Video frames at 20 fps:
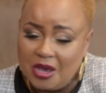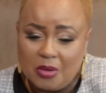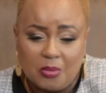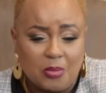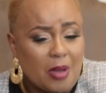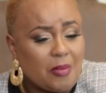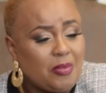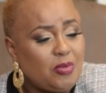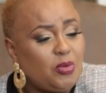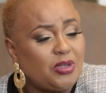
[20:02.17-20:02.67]

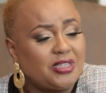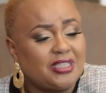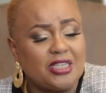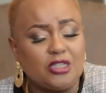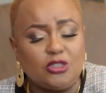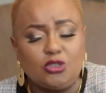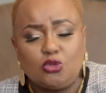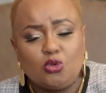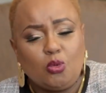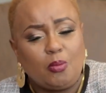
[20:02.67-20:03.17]
But I mean, we're seeing
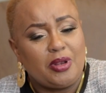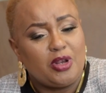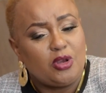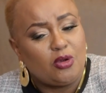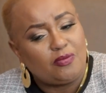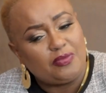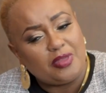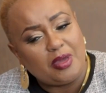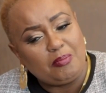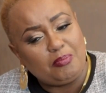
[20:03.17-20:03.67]
so many
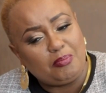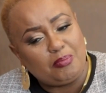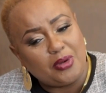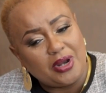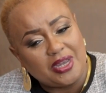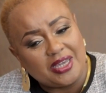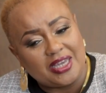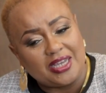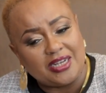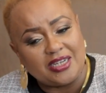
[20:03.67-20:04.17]
of them
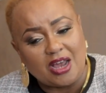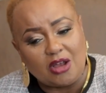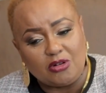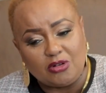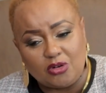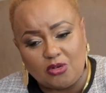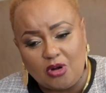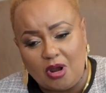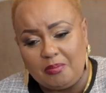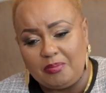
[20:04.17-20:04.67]
breaking down,
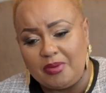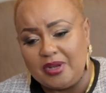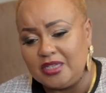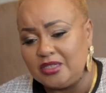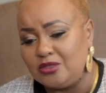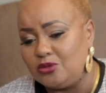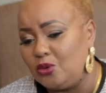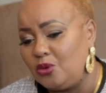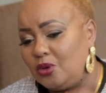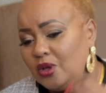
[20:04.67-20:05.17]
crumbling.
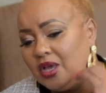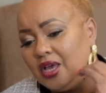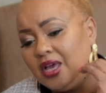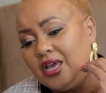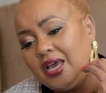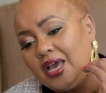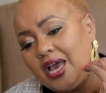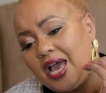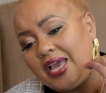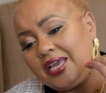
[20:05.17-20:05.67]
So
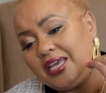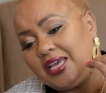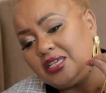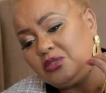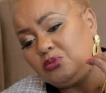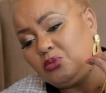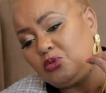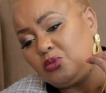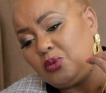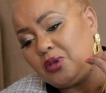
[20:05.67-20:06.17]
I
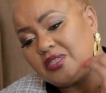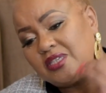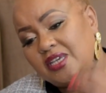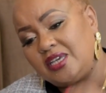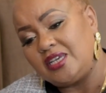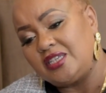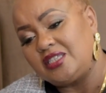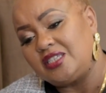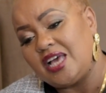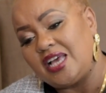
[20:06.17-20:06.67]
guess what we're
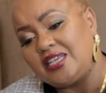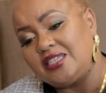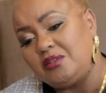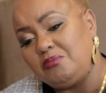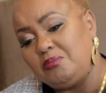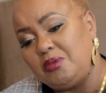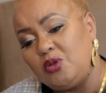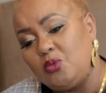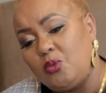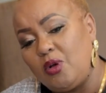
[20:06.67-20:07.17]
saying, it
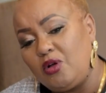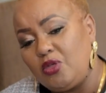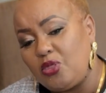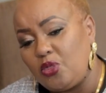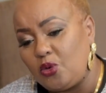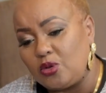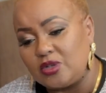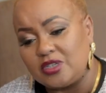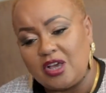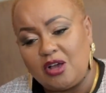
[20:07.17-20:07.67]
hasn't been well
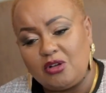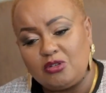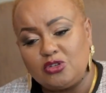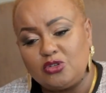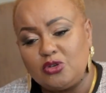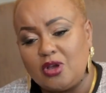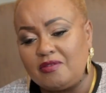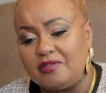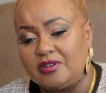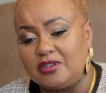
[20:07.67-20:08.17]
thought out.
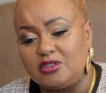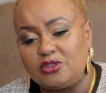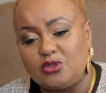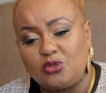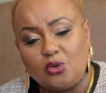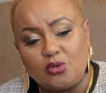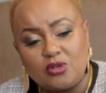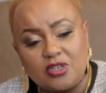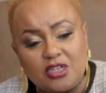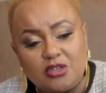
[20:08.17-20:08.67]
You haven't
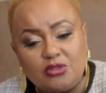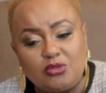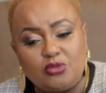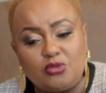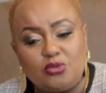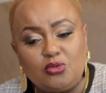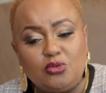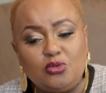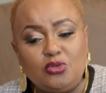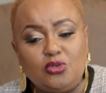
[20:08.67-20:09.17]
thought it
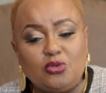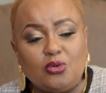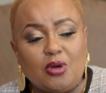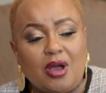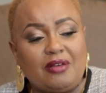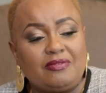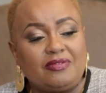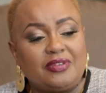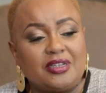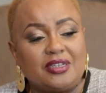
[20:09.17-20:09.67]
through. You
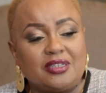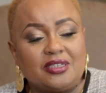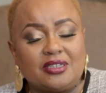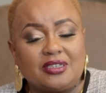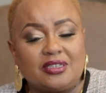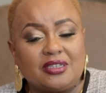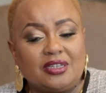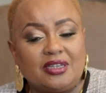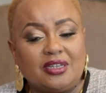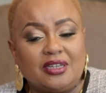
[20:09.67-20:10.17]
haven't
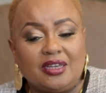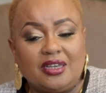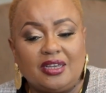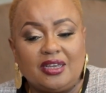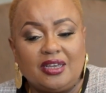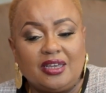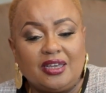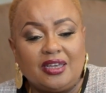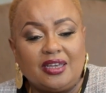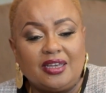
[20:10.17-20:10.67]

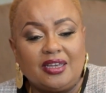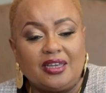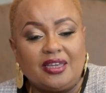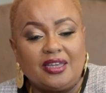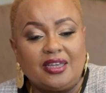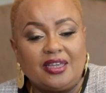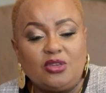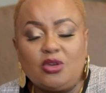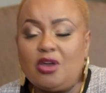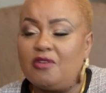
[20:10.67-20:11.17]

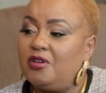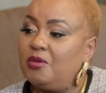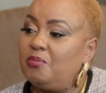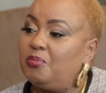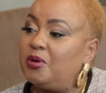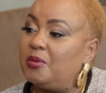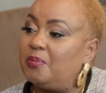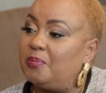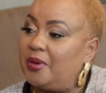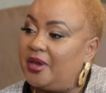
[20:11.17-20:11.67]

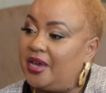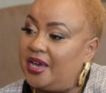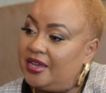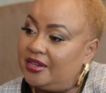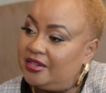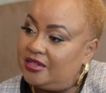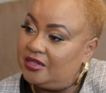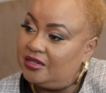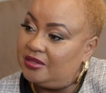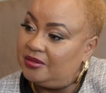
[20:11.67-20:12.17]

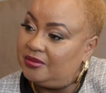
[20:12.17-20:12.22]
prepared.